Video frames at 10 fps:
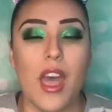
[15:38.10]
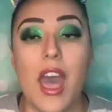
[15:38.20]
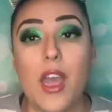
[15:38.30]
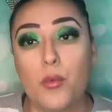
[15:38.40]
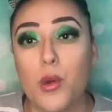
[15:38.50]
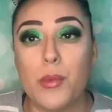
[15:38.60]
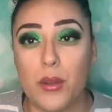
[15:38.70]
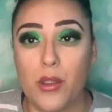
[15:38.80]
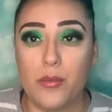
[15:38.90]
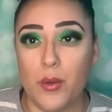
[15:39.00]
I will be
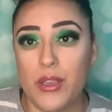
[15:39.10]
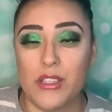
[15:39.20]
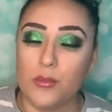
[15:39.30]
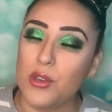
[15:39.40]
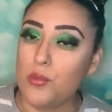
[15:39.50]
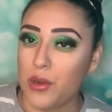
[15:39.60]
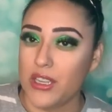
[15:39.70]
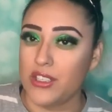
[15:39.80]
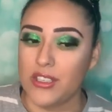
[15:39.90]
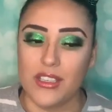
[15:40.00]
reviewing some new
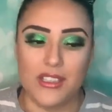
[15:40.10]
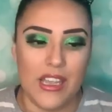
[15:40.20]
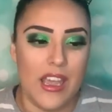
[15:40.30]
brushes.